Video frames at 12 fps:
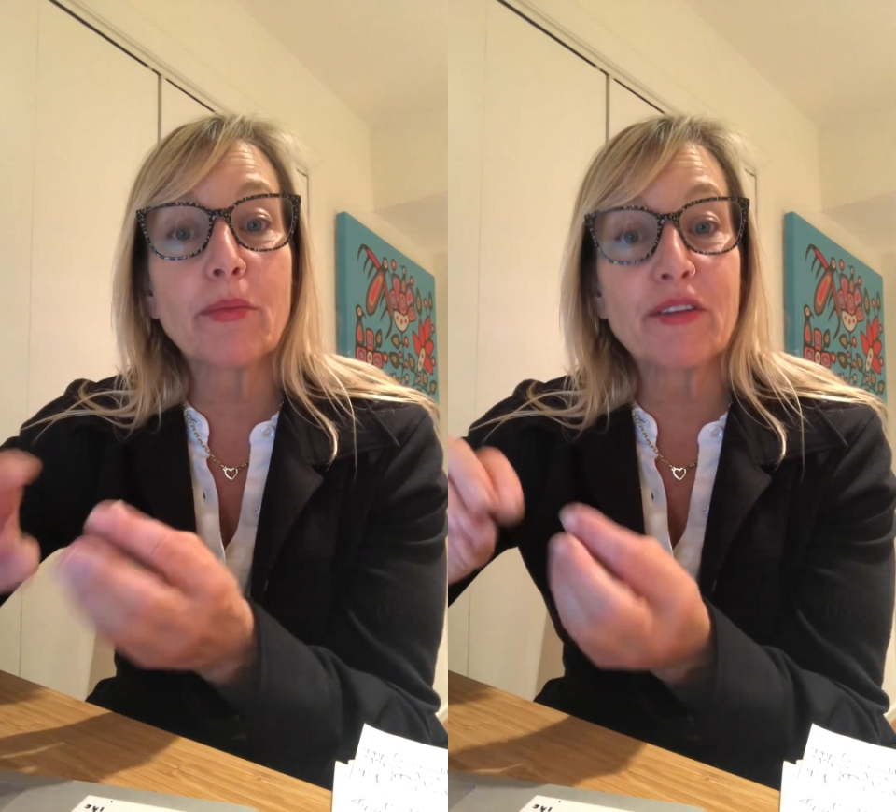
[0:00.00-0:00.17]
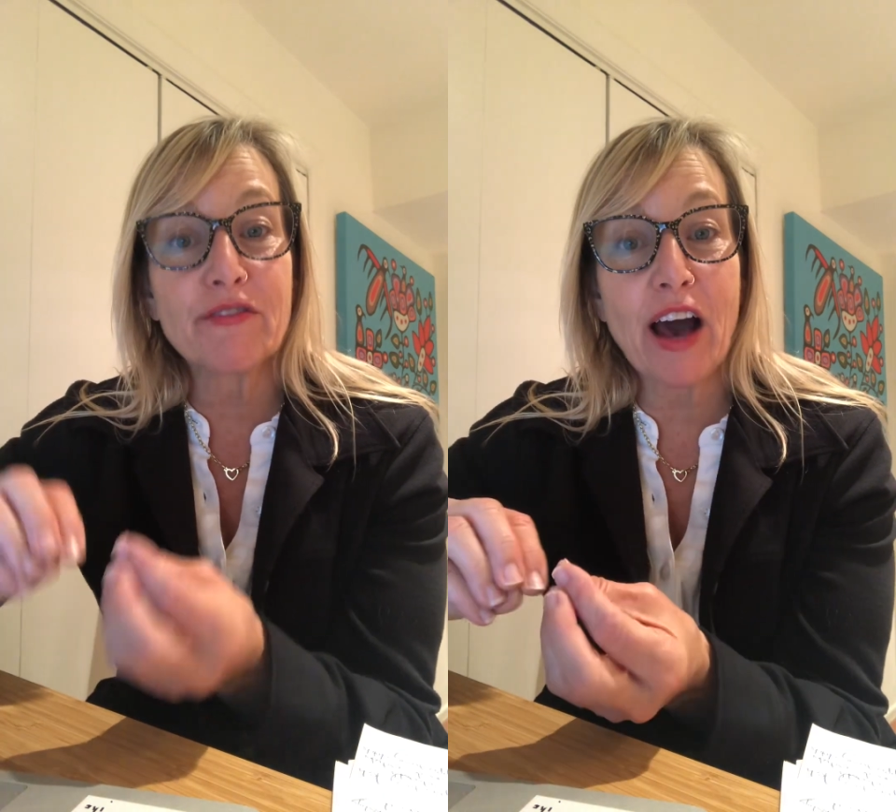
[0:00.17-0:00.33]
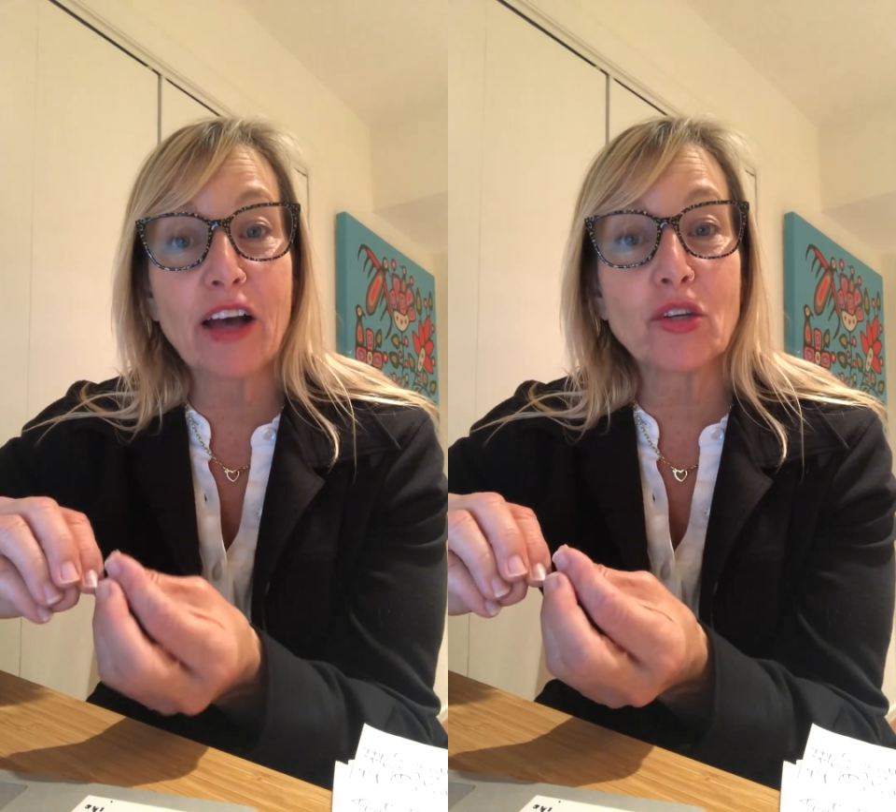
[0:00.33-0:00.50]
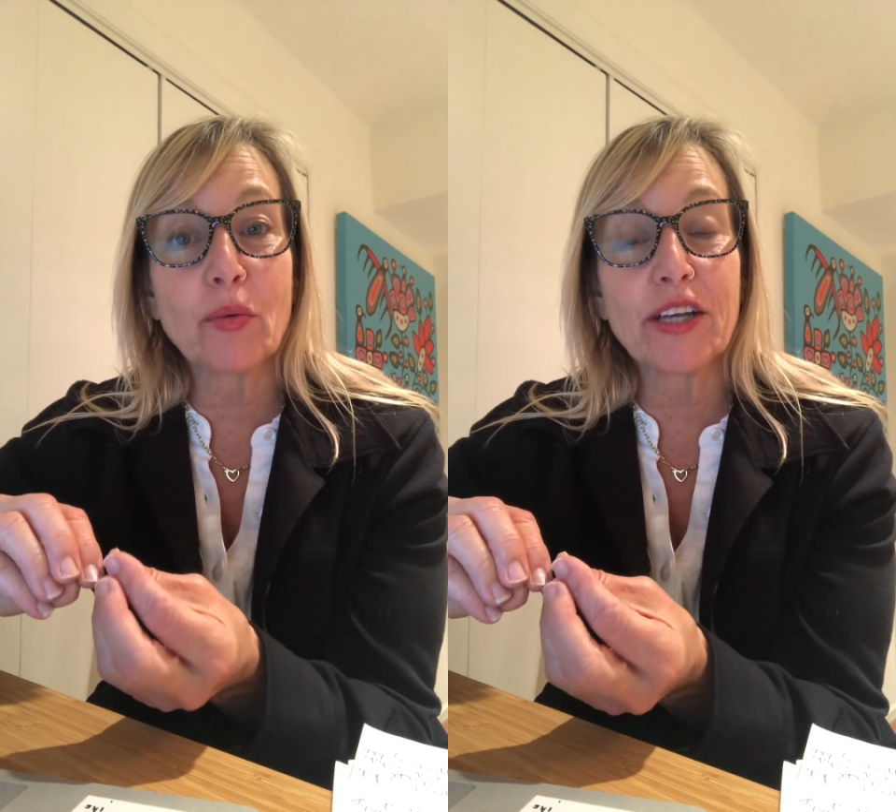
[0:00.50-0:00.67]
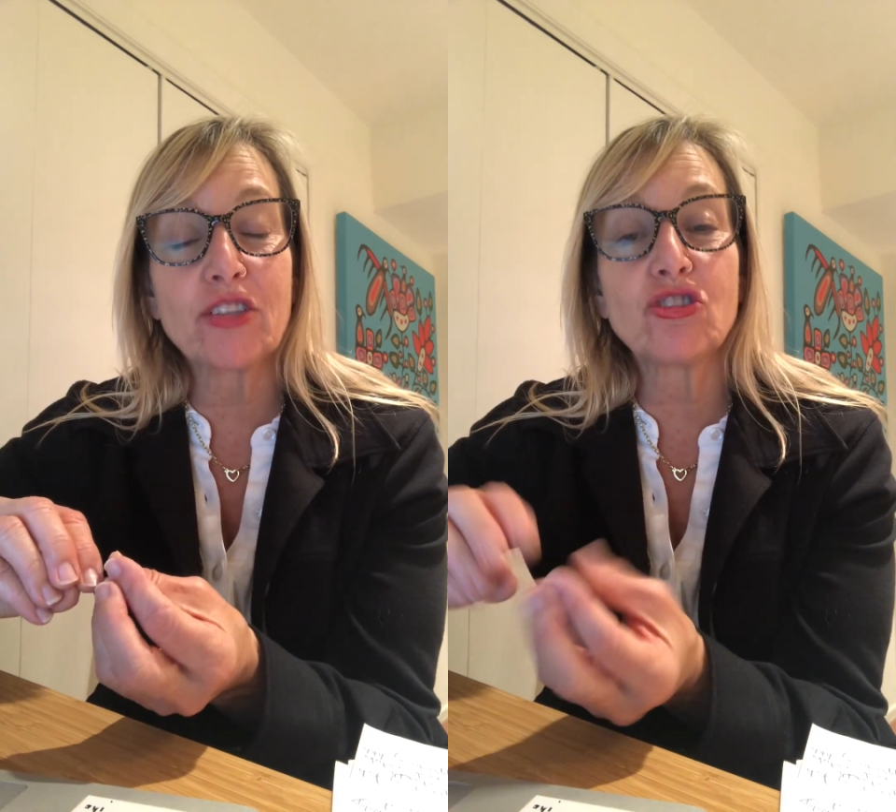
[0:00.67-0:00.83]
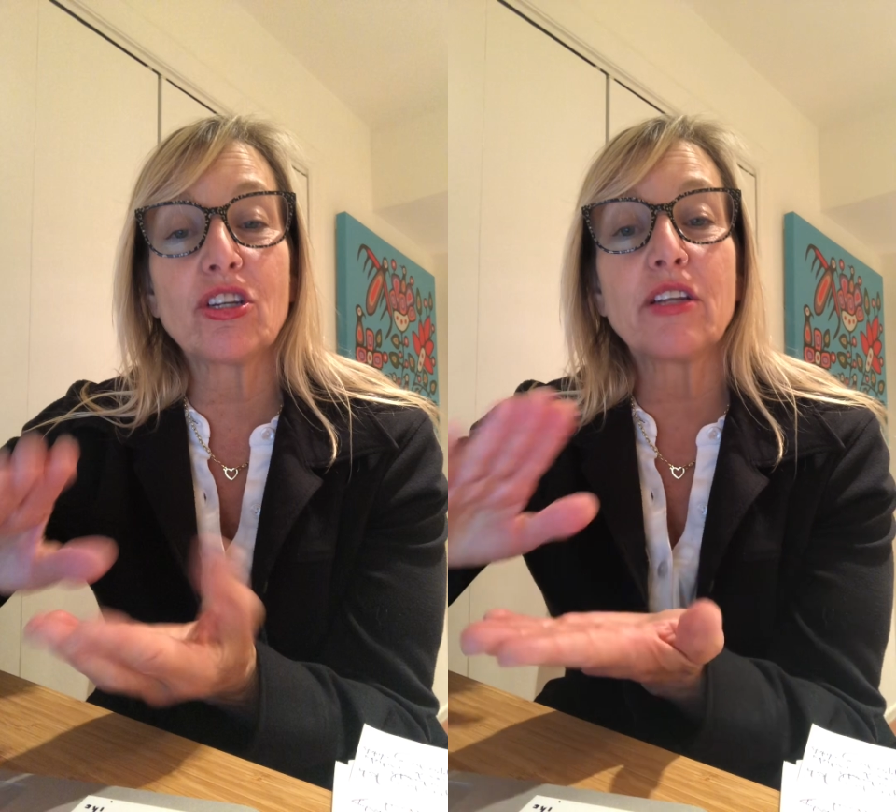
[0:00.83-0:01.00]

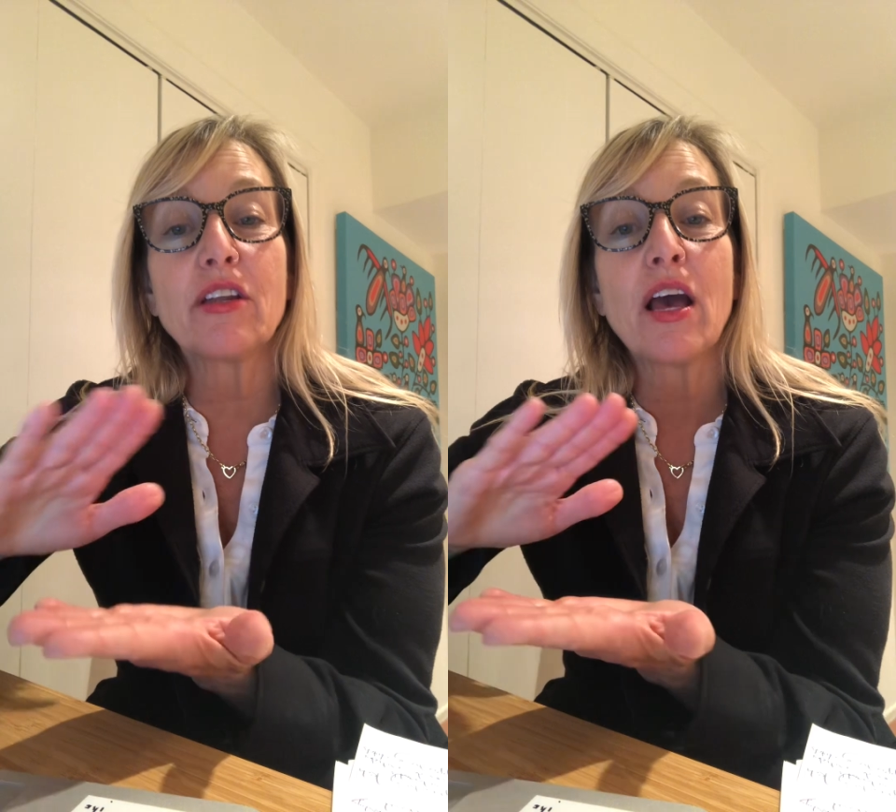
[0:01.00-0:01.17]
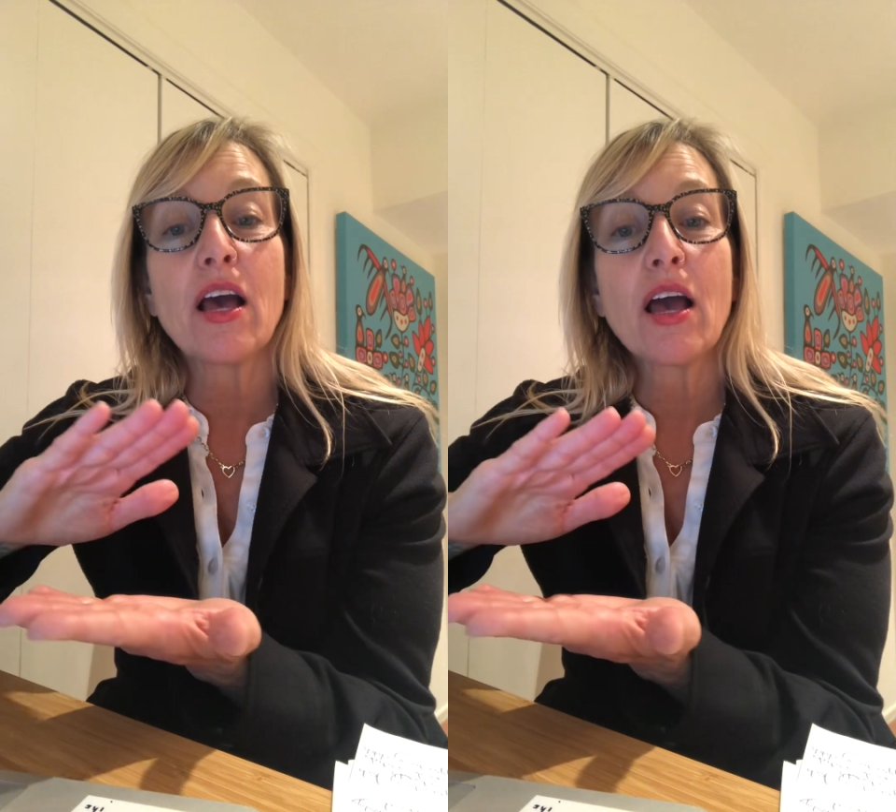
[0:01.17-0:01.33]
evaluation